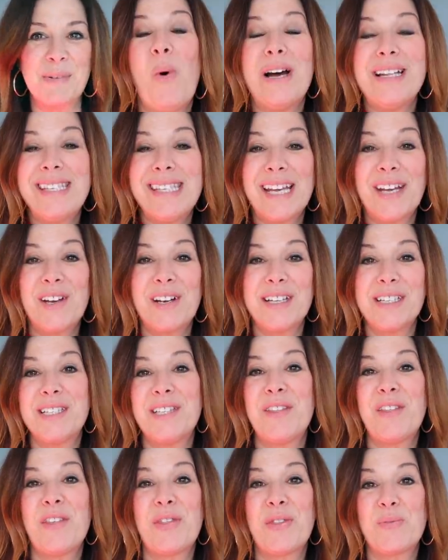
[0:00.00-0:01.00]
Once I got
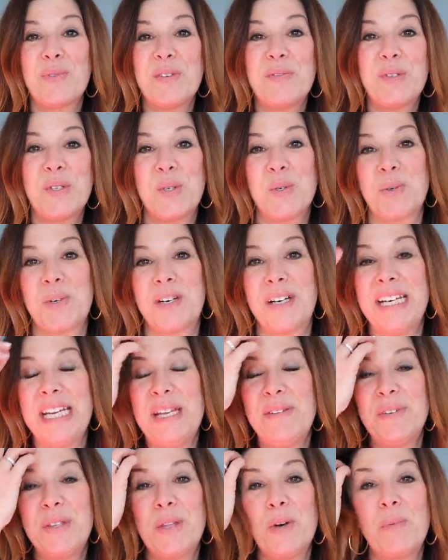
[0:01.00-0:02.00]
into the thrift store,
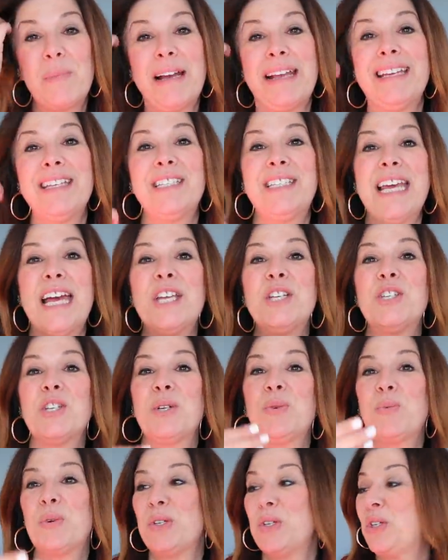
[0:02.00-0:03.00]
even though my
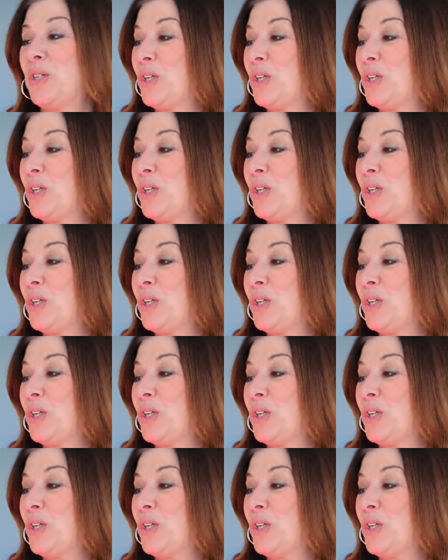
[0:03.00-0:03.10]
intention was